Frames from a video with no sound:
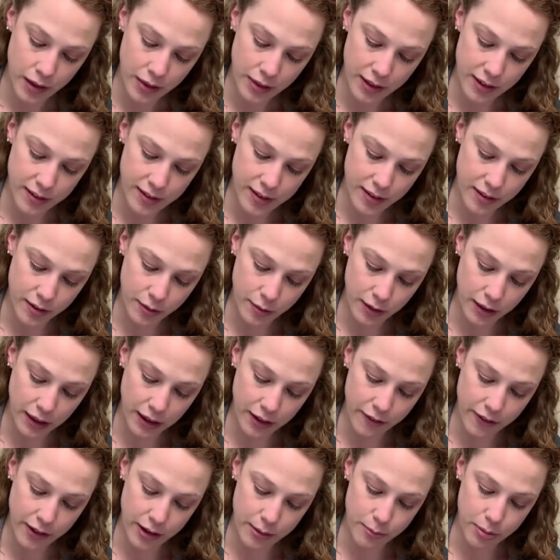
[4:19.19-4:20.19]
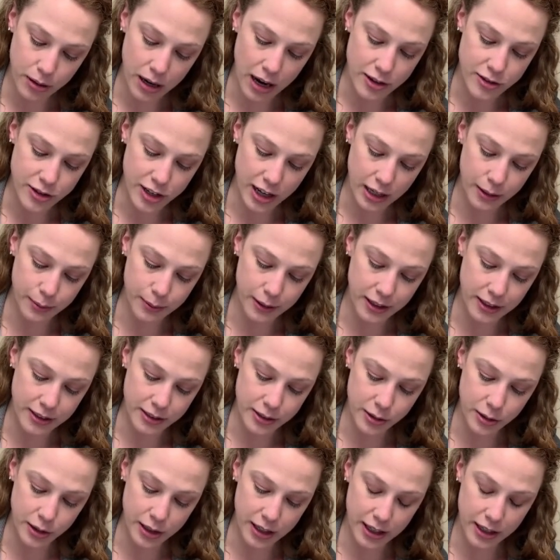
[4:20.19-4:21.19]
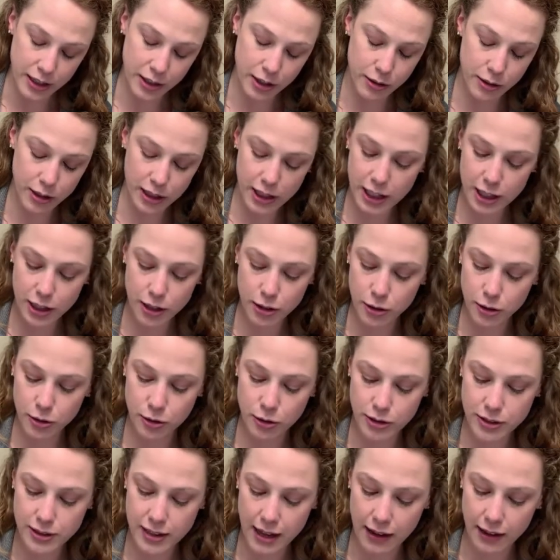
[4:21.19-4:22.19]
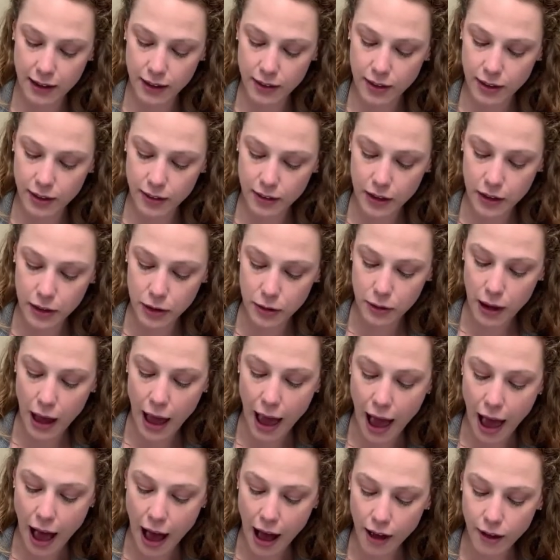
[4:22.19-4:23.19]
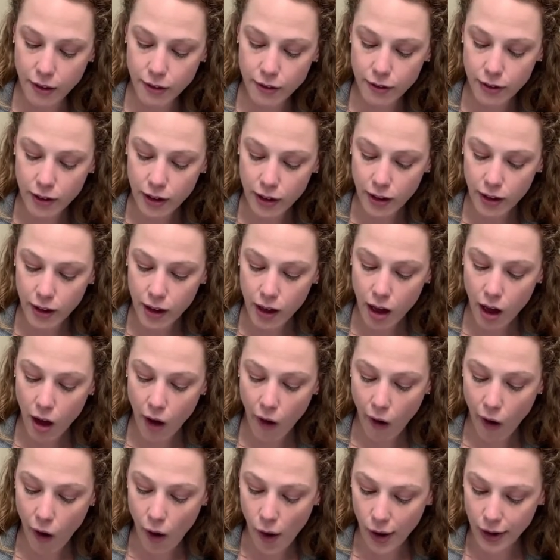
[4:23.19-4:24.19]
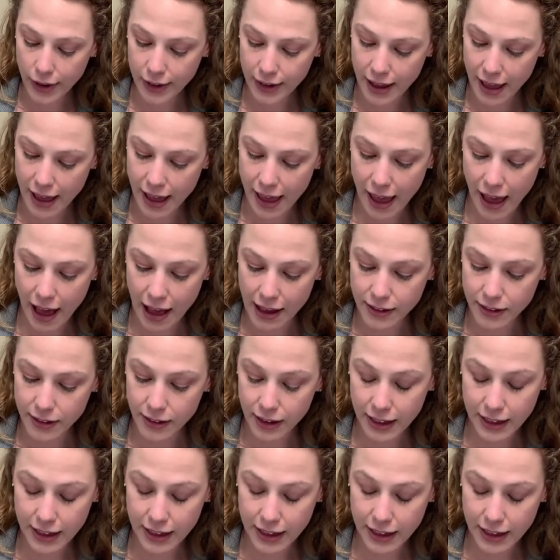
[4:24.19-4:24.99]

This is a really fun project because you can really use anything that you have on hand.